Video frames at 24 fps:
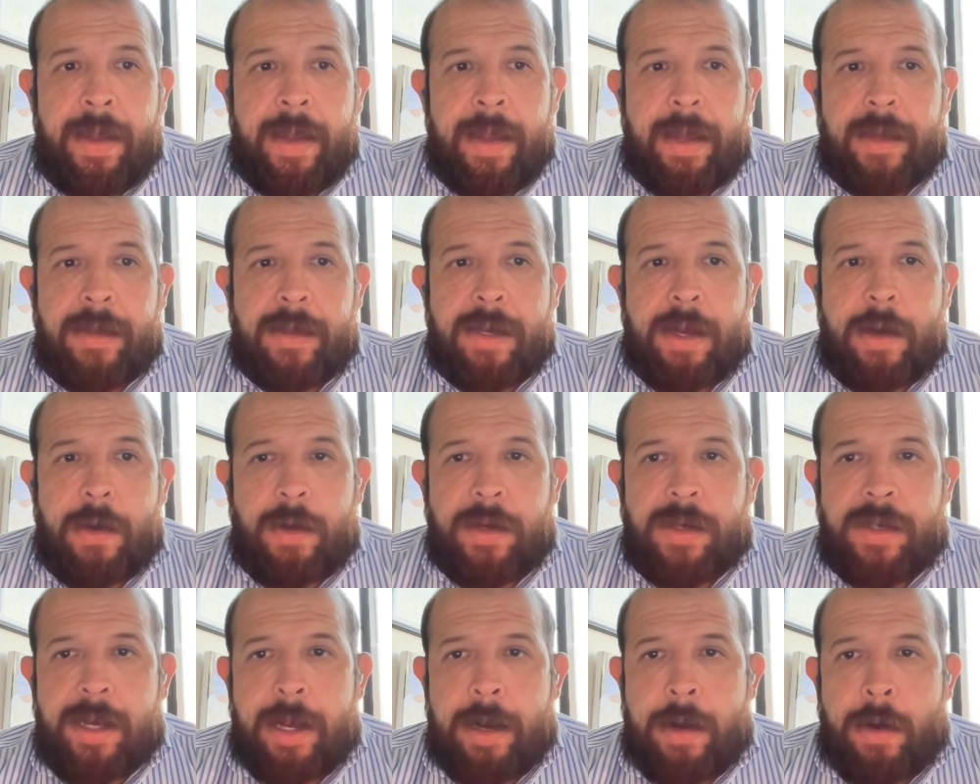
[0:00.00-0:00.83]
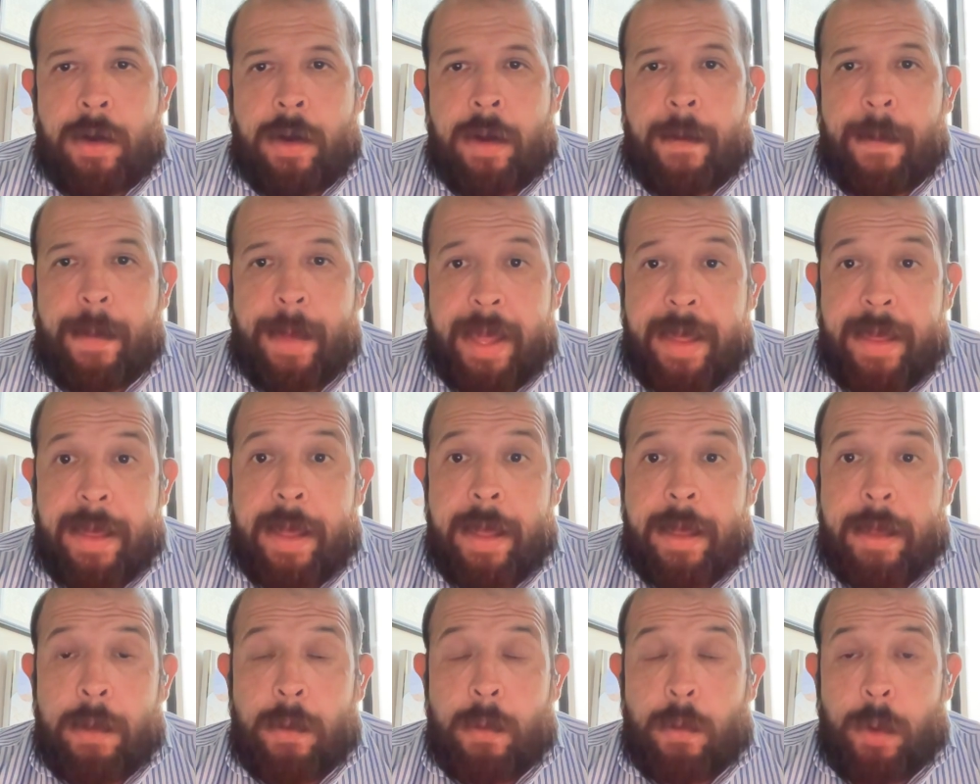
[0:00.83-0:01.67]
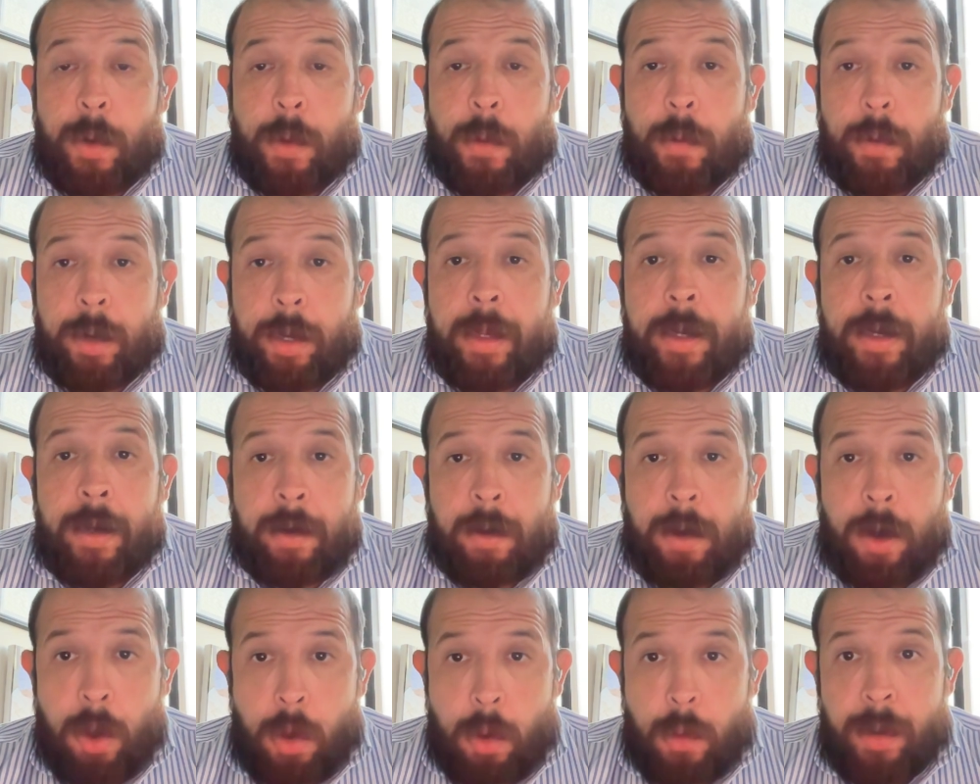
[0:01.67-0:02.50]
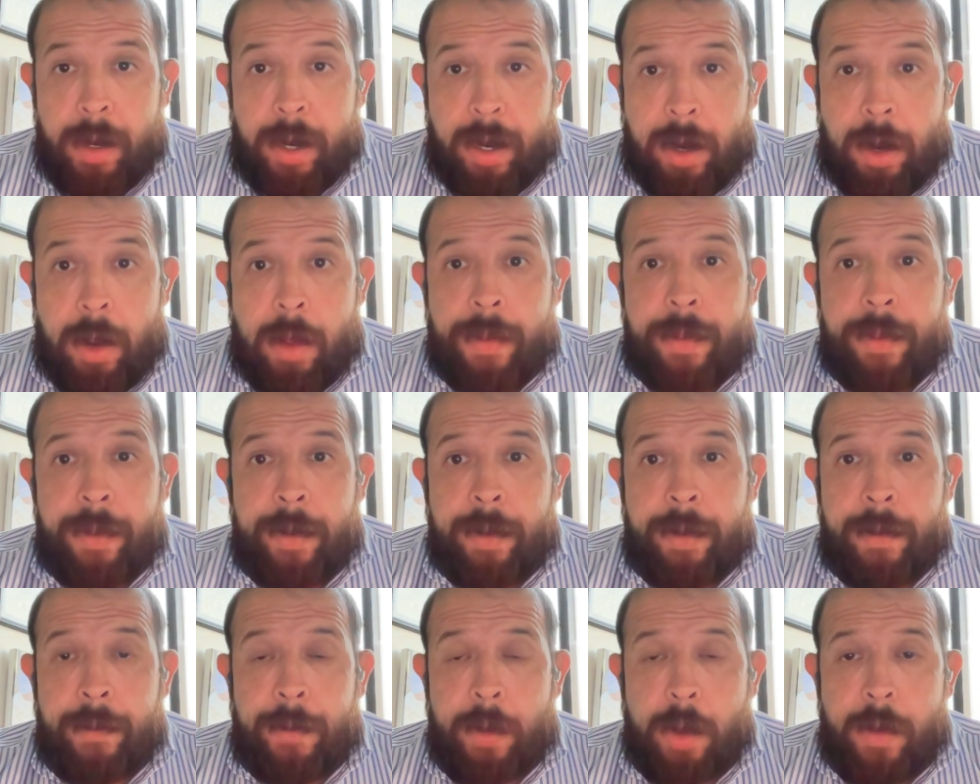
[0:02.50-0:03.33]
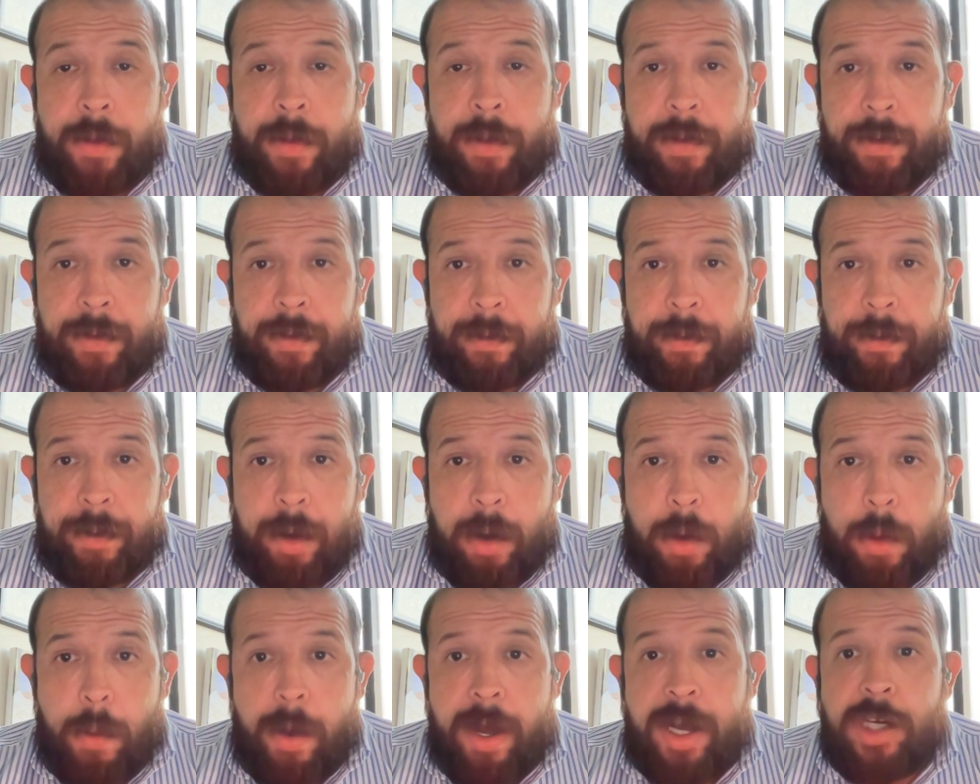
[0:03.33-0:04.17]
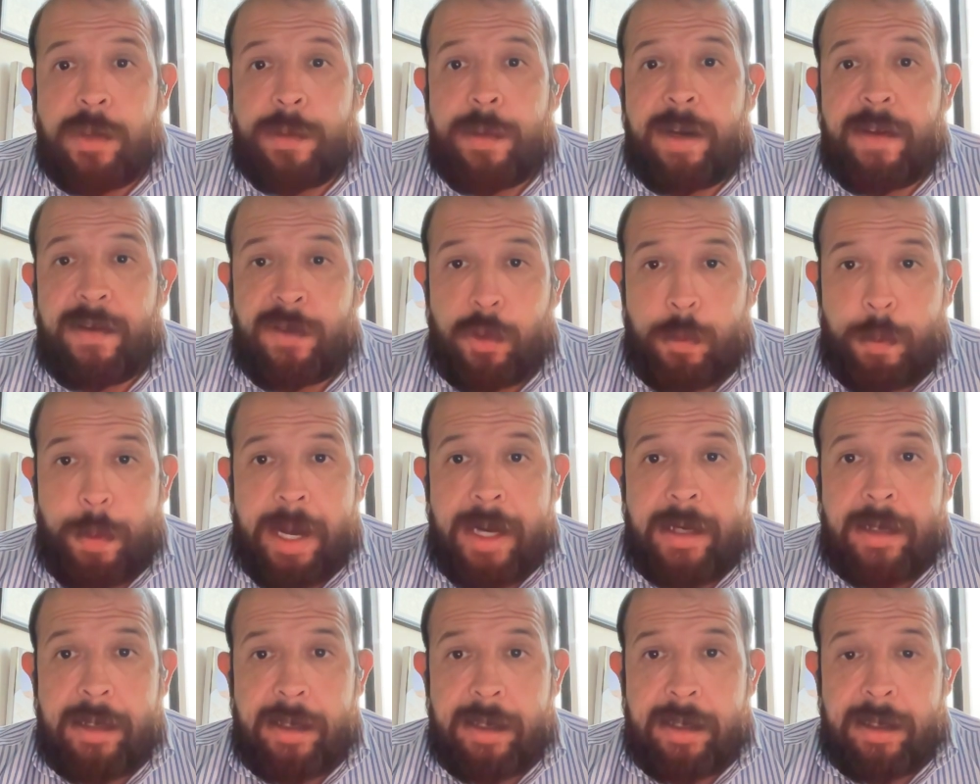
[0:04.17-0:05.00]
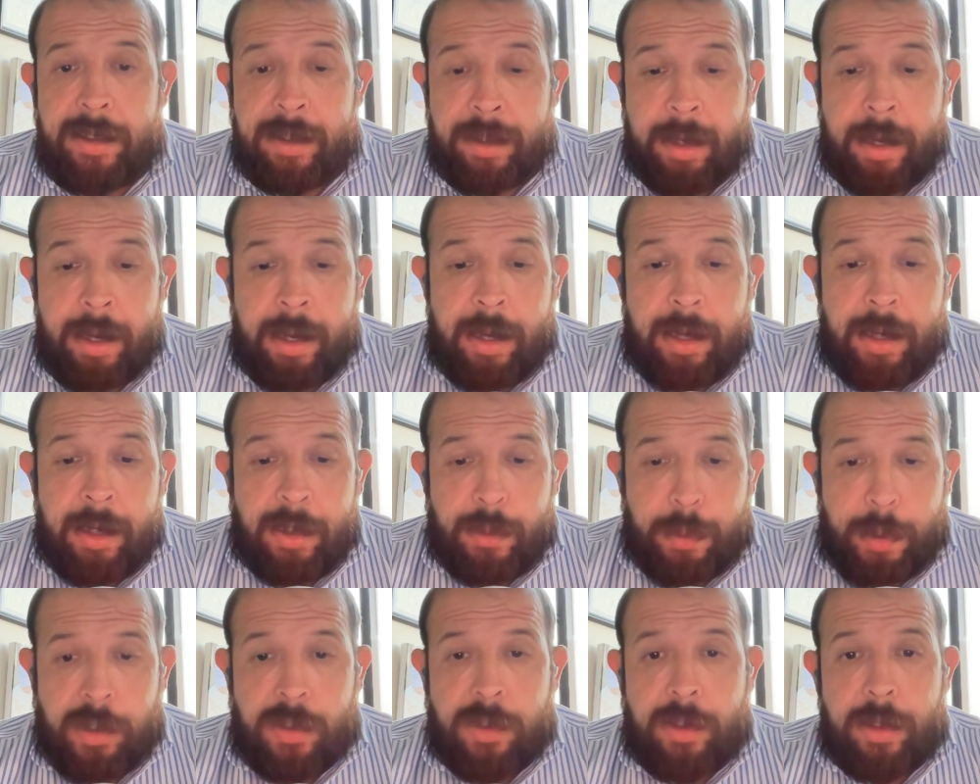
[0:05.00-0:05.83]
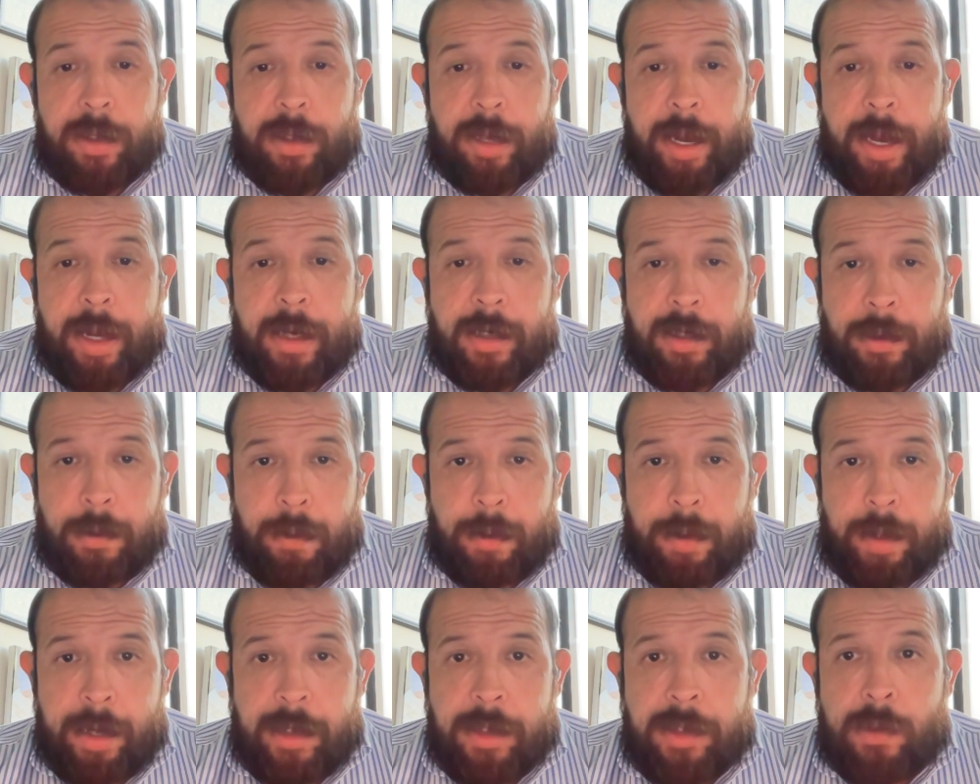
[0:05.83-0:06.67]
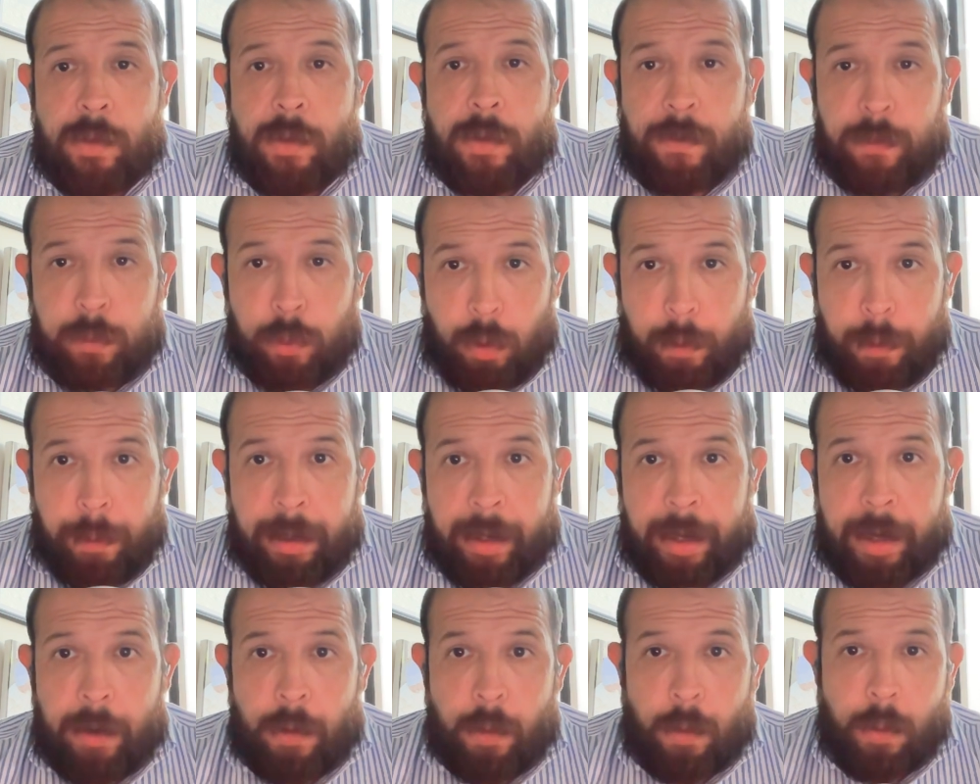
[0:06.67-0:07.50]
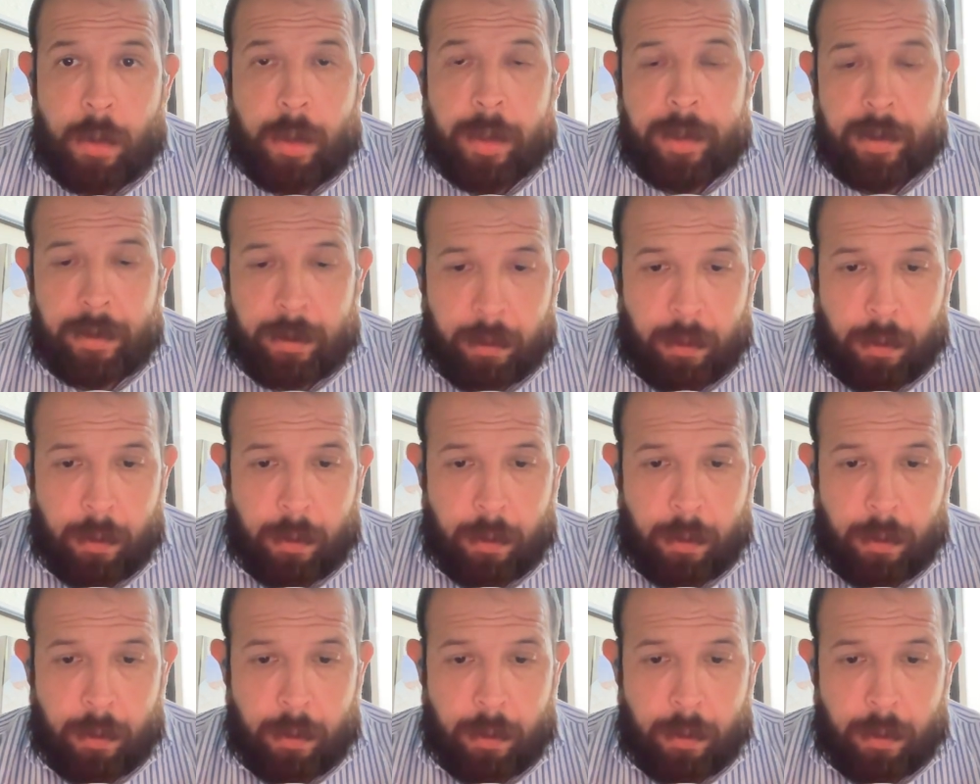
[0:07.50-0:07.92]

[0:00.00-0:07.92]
Et cetera, et cetera. And then we really hone in on the arrangement of spaces, especially as it relates to a floor plan. What